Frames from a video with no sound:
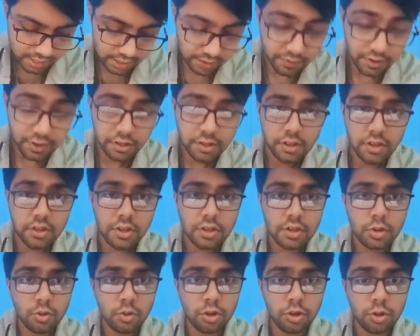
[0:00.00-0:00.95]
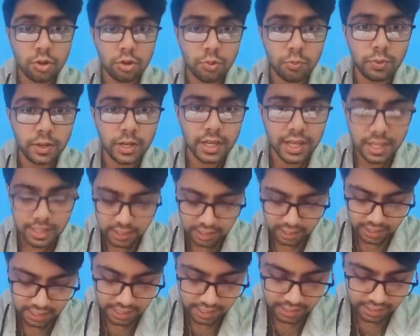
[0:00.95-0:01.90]
investigation shows neutropenia, and the
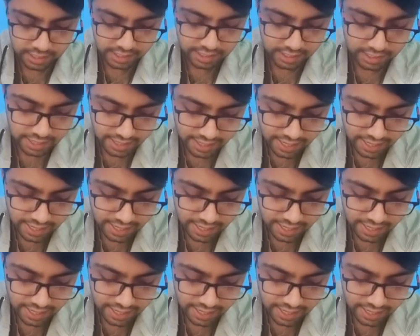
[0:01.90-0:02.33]
last is